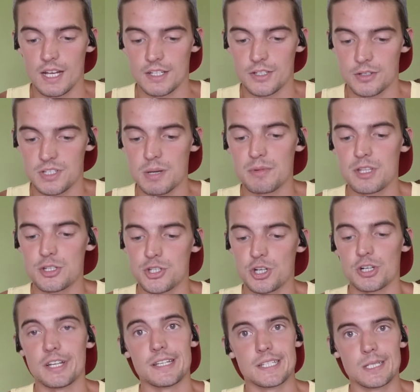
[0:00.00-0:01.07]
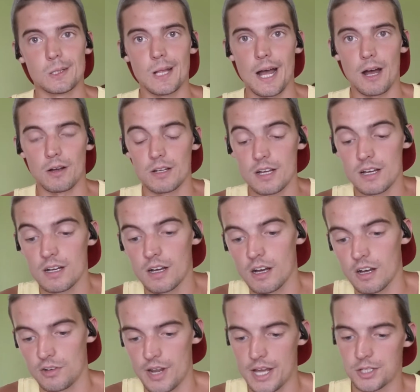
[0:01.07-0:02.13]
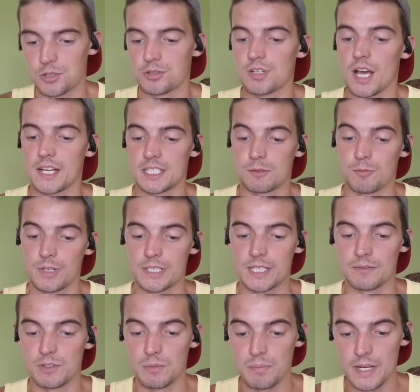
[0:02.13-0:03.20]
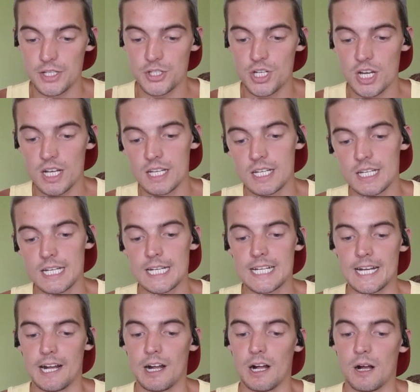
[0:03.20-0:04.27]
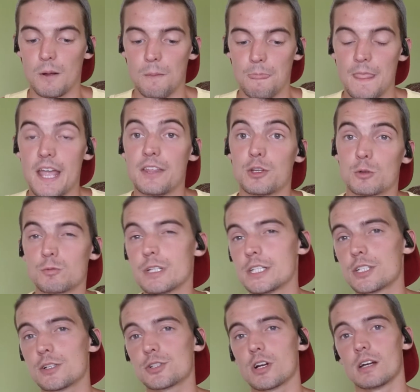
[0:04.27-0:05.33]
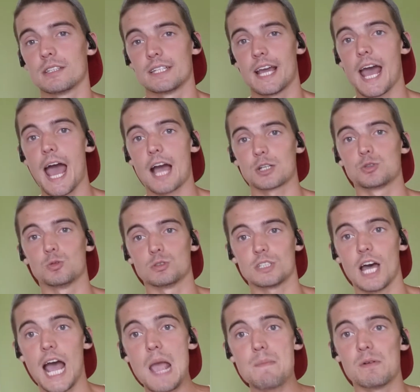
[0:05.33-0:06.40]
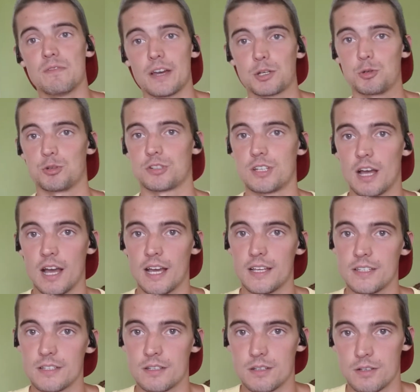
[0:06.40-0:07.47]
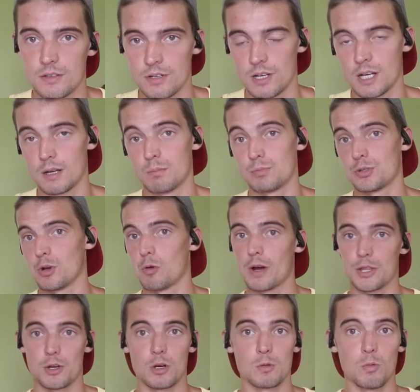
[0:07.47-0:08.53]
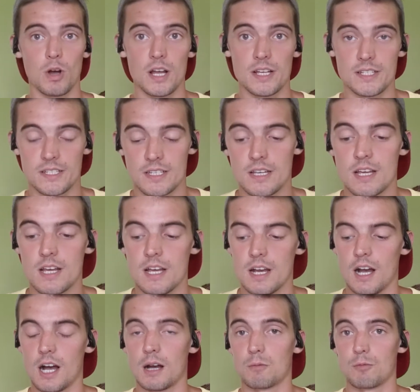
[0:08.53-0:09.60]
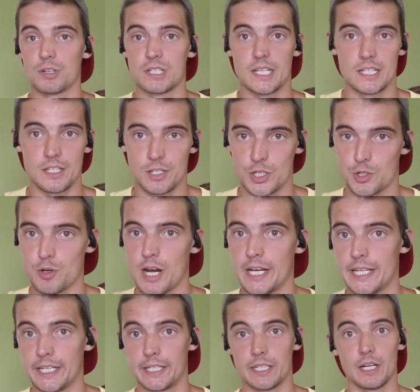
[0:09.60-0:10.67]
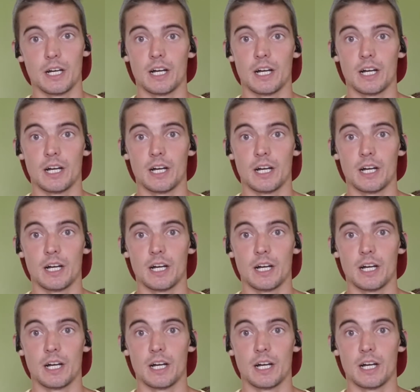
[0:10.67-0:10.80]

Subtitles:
So some of the jury is still out on exercise and risk of dementia, and the research on the actual type of exercise, so whether it was resistance training,